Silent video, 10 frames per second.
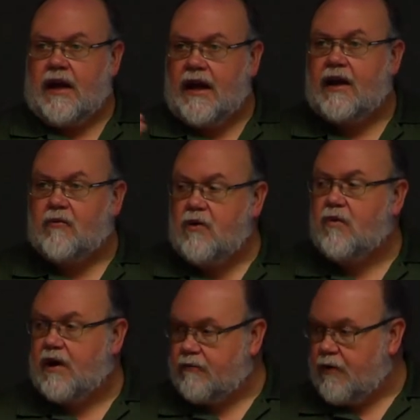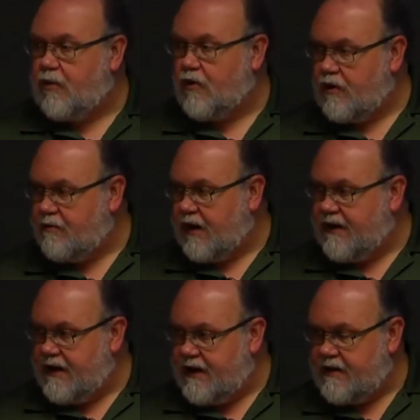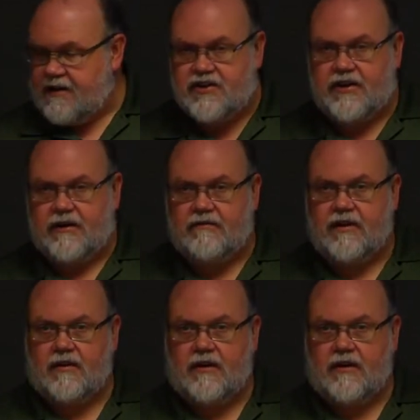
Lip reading: hey, we want it reported by the end of the shift.